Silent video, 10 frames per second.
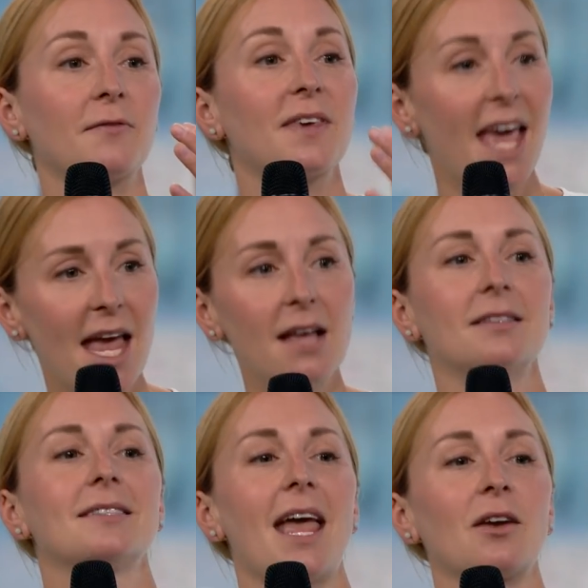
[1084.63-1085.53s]

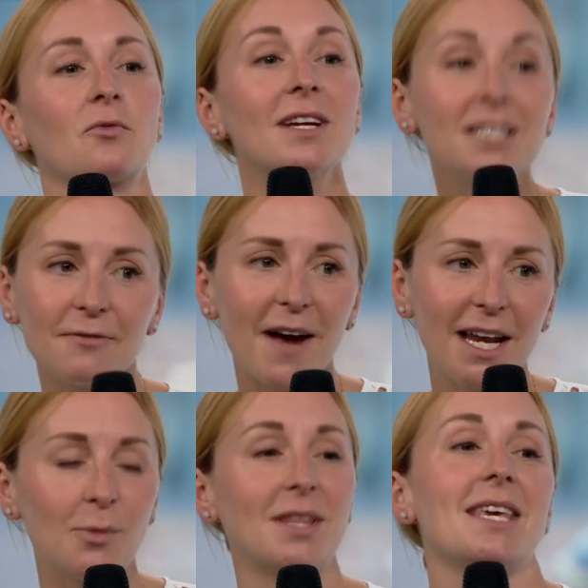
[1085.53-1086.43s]
cakes and
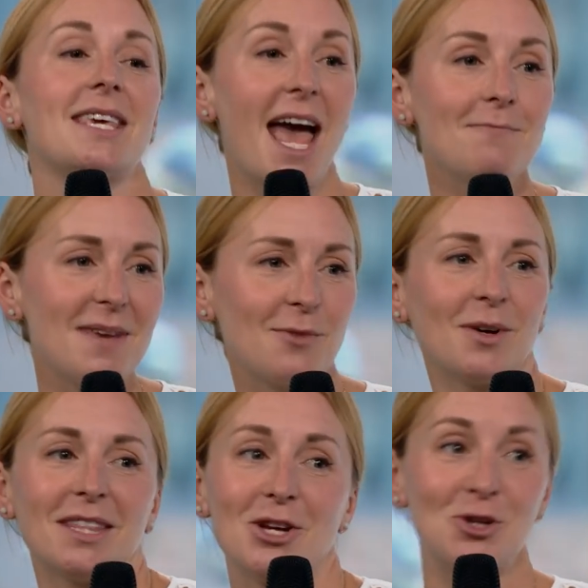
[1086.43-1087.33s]
redefining what they can be and
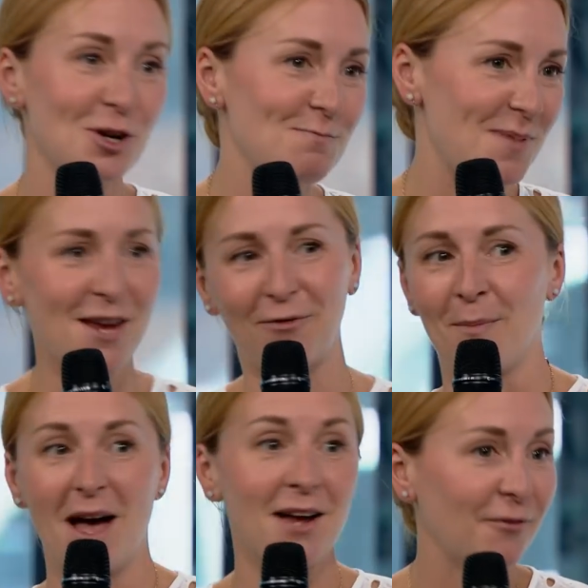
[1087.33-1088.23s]
what they should be,
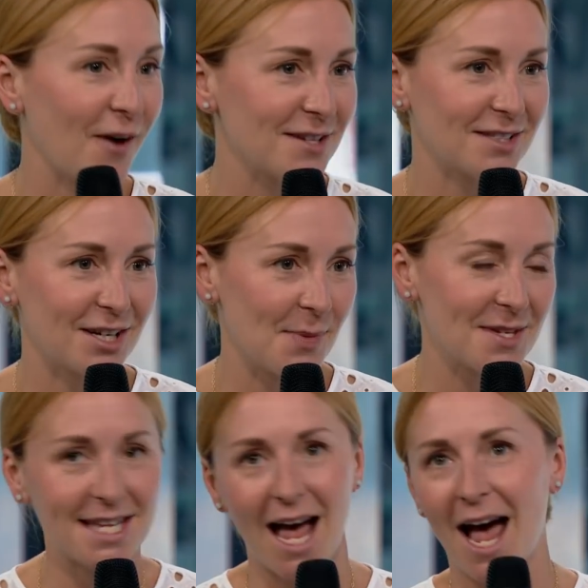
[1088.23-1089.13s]
from unfrosted on the
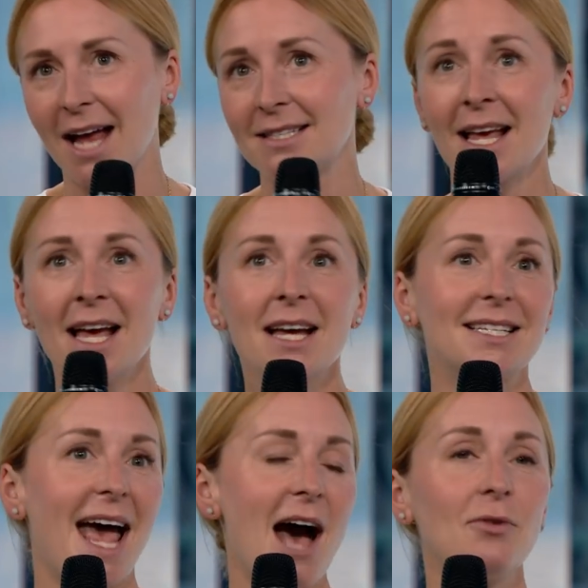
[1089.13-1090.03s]
sides
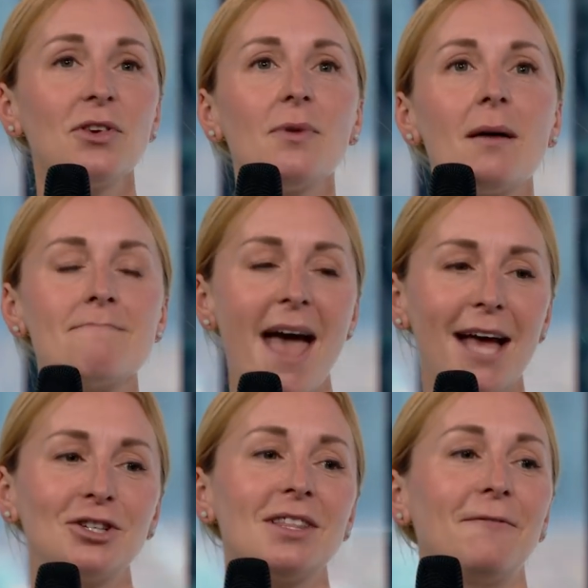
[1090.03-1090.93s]
to how you
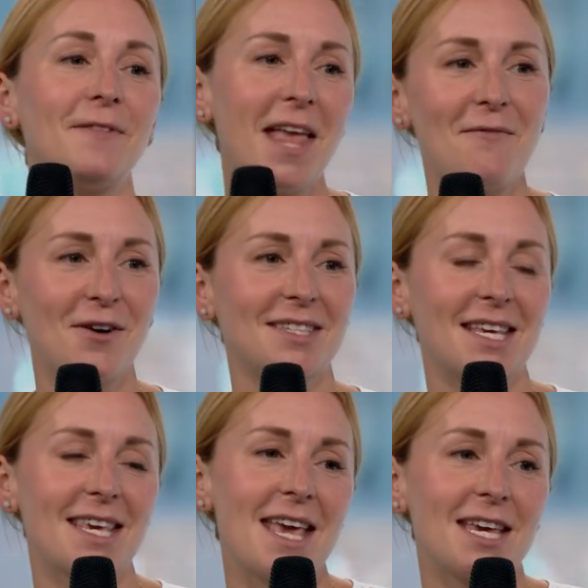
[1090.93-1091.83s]
imagine the flavors
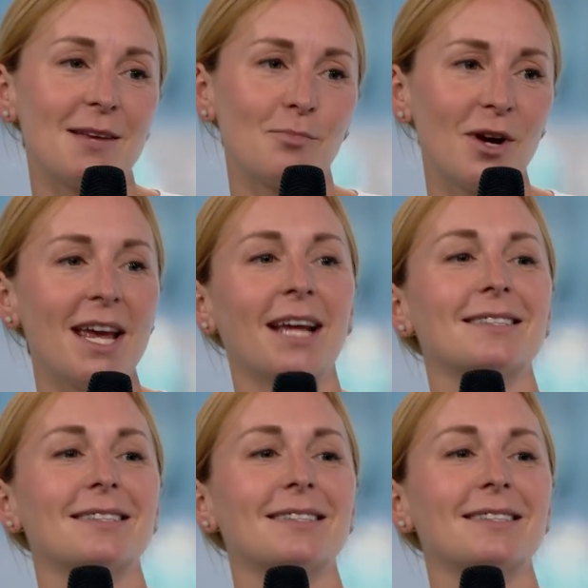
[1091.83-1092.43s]
that cake can bring.